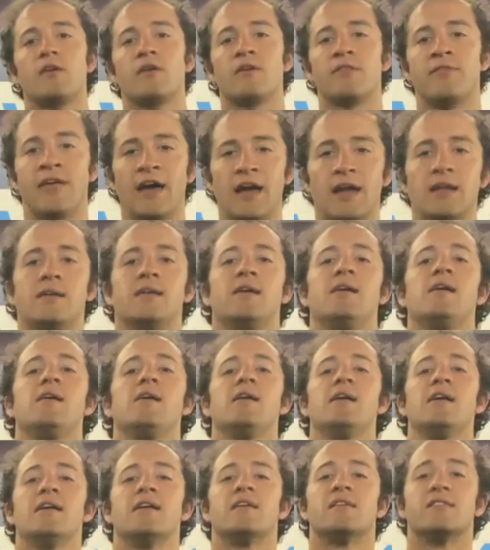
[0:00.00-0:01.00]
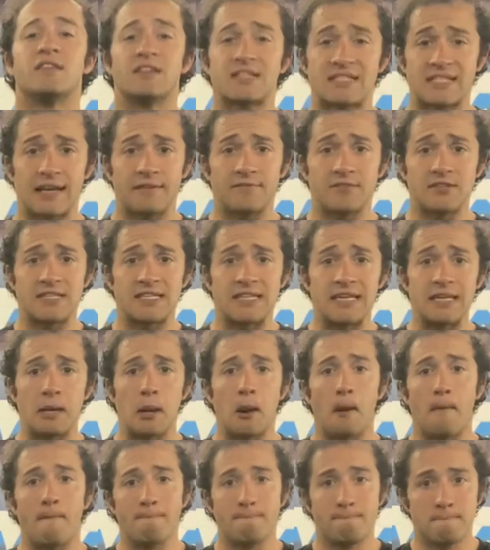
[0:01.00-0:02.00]
Then, the
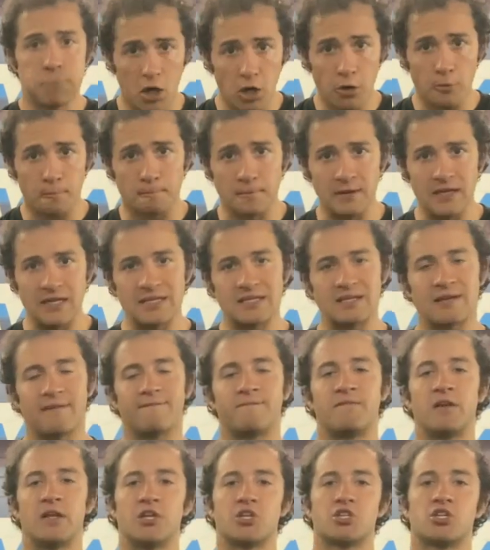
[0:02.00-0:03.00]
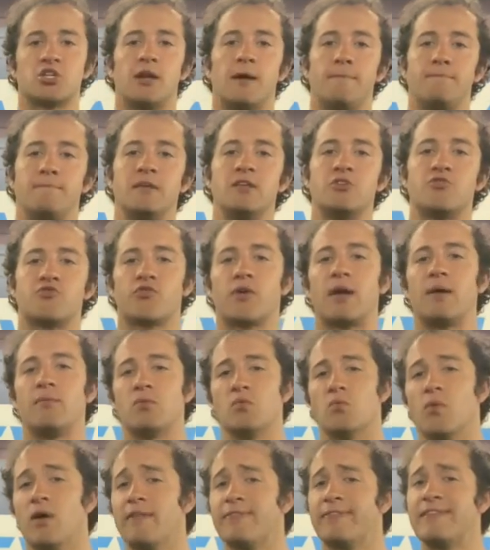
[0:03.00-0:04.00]
17 burpees, finishing up each
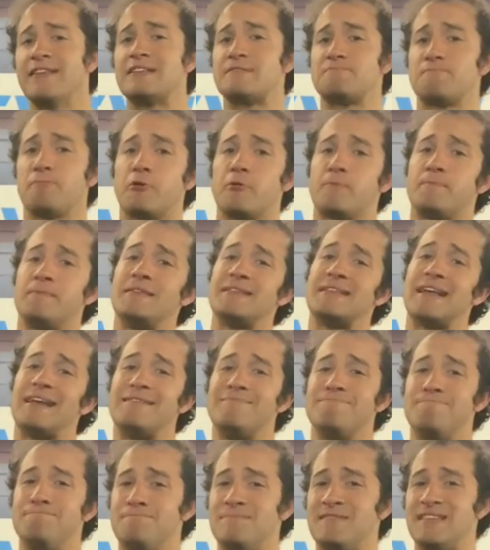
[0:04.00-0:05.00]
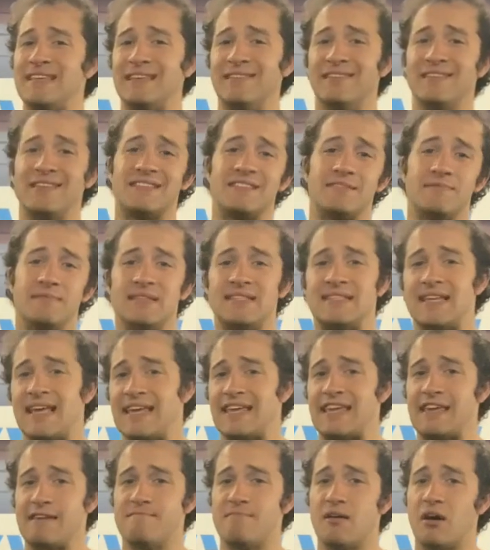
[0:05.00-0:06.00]
round. We want these burpees ideally to be
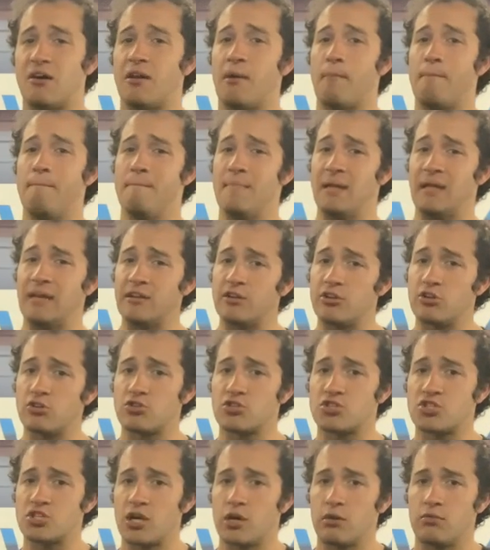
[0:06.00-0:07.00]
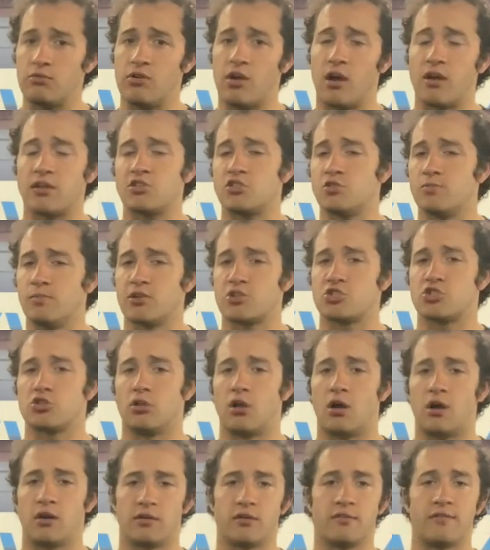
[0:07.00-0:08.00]
taking about a minute or so, not too much
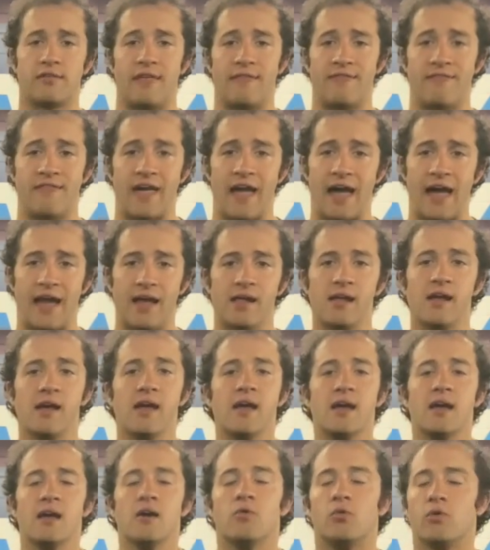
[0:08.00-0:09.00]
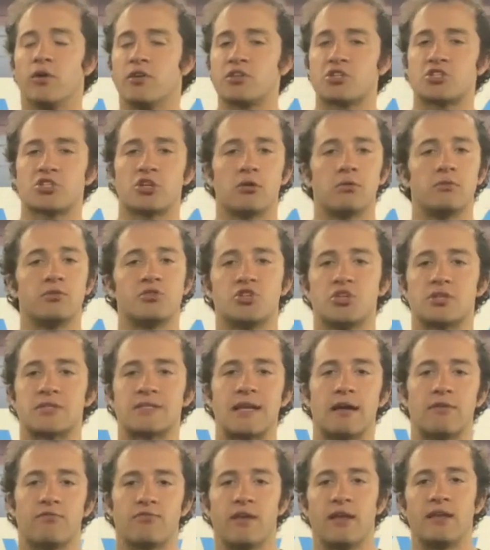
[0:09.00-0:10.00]
longer than that. We're gonna start with just
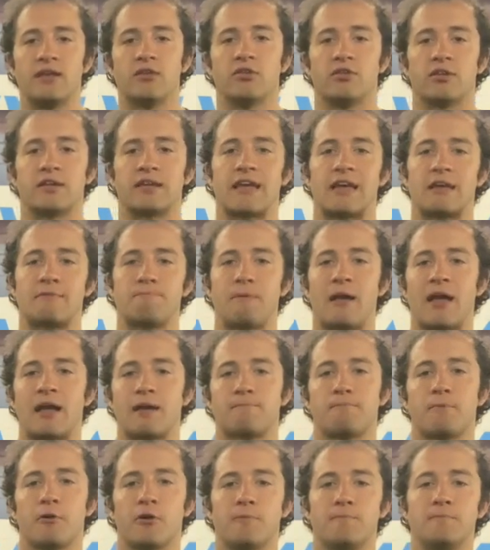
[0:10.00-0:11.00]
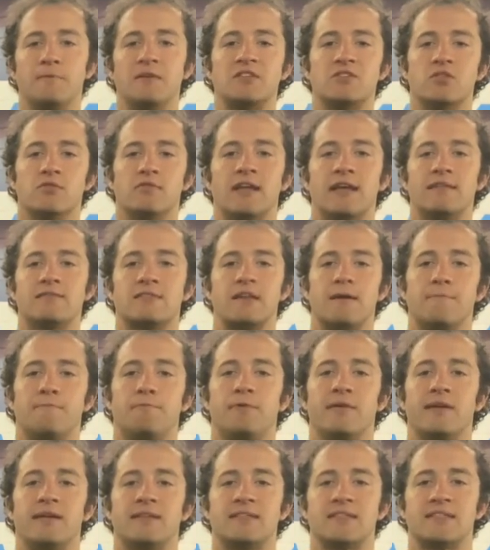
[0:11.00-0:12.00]
that regular kickback burpee. So Dave's gonna
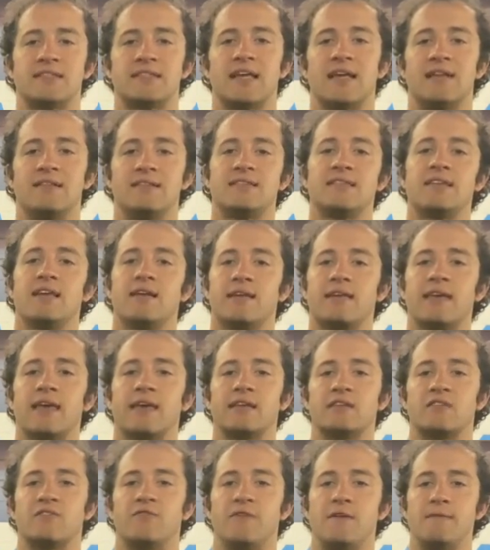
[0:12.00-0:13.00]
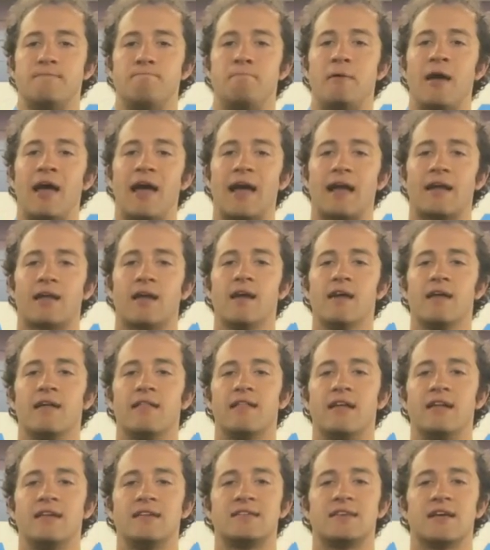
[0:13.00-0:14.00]
plant his hands, he's gonna kick his feet
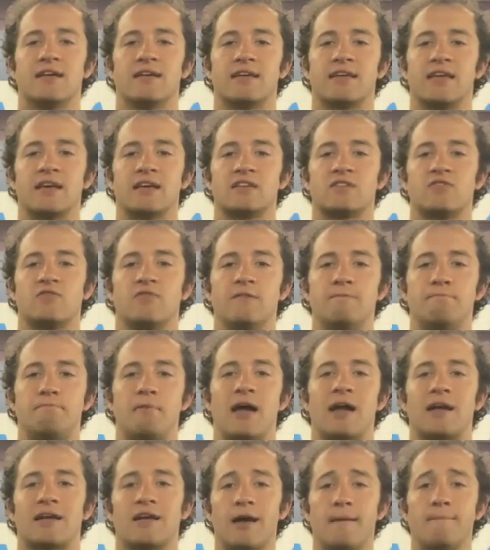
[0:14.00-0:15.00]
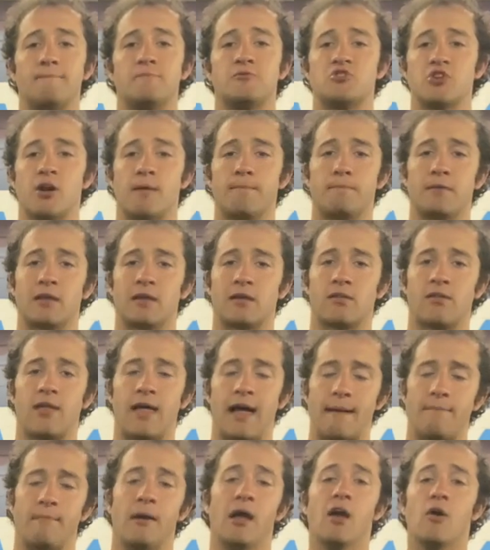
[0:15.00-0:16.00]
back, then he's gonna kick his feet back up, jump and
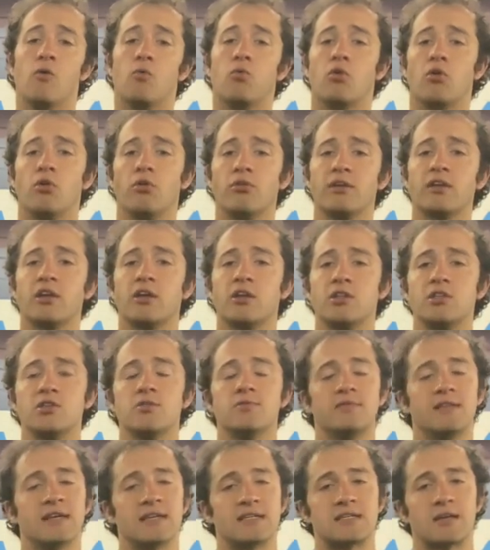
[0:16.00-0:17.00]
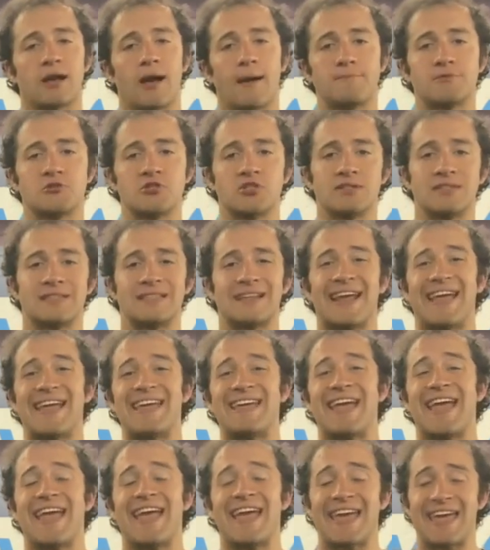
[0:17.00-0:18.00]
clap. We're only gonna do this option
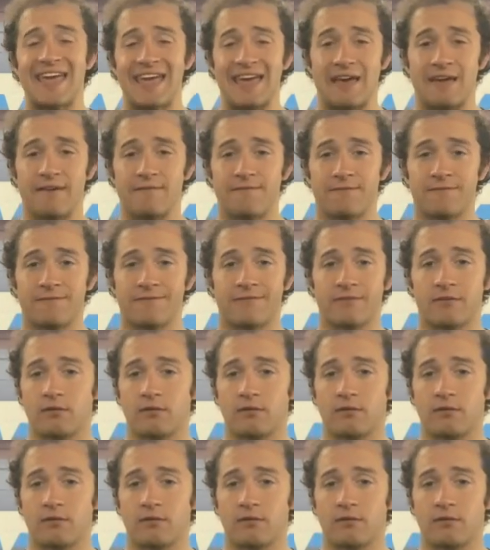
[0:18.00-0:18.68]
today if